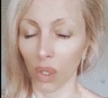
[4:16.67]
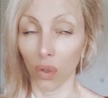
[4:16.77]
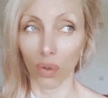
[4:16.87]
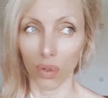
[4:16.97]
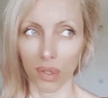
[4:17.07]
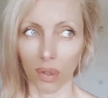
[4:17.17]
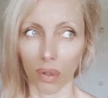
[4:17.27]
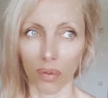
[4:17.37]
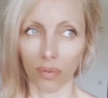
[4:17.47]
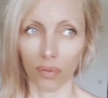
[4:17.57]
Because
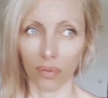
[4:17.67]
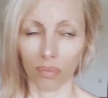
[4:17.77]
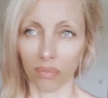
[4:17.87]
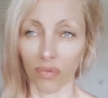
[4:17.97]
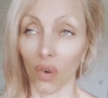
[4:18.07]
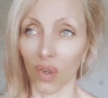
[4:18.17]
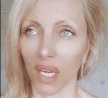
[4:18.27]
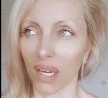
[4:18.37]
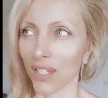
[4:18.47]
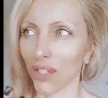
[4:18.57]
love, where
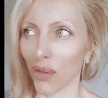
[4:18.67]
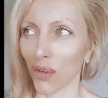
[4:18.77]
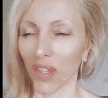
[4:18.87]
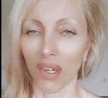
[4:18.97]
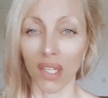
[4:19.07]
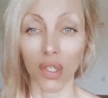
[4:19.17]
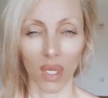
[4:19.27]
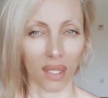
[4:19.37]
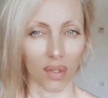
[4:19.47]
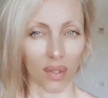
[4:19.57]
there is love, there is
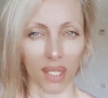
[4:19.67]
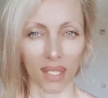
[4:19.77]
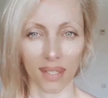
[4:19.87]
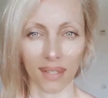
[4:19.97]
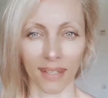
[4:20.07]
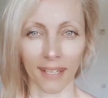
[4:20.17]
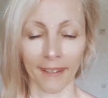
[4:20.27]
no interest.